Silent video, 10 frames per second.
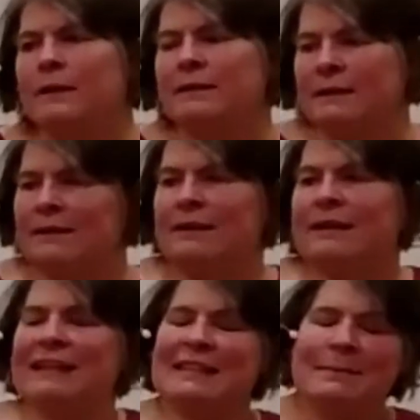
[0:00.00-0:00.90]
But it,
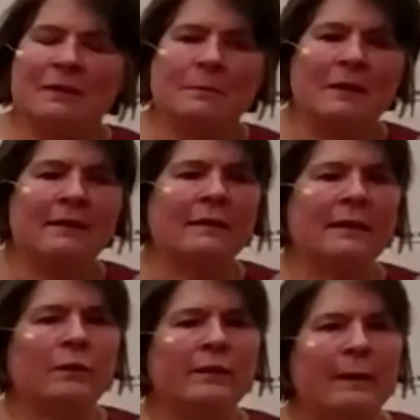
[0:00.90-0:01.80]
it seemed to me that
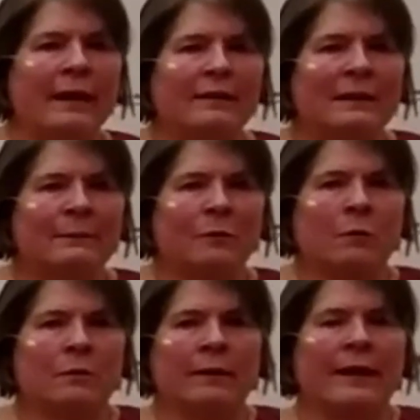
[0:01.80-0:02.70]
then when the pandemic
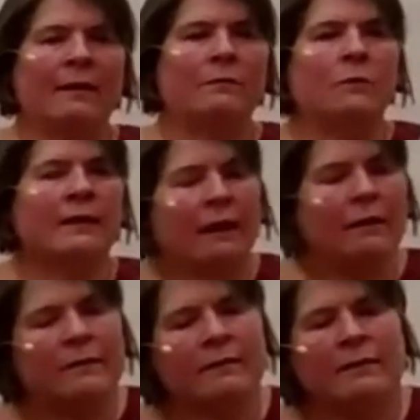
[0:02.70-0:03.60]
rolled around,
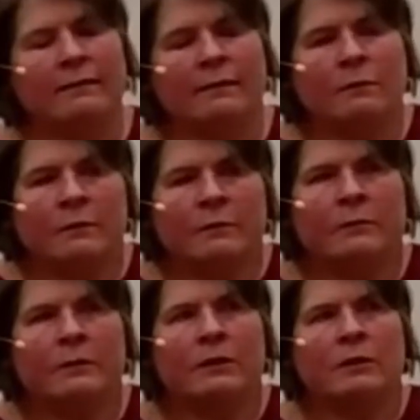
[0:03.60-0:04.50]
Malthus thesis
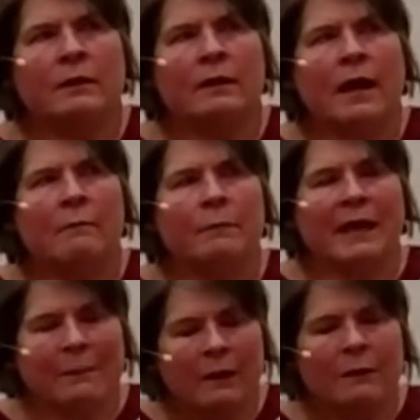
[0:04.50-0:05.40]

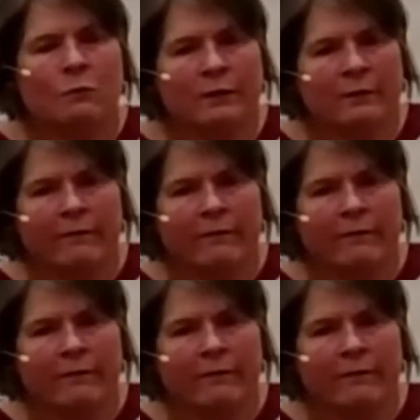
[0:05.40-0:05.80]
became a lot more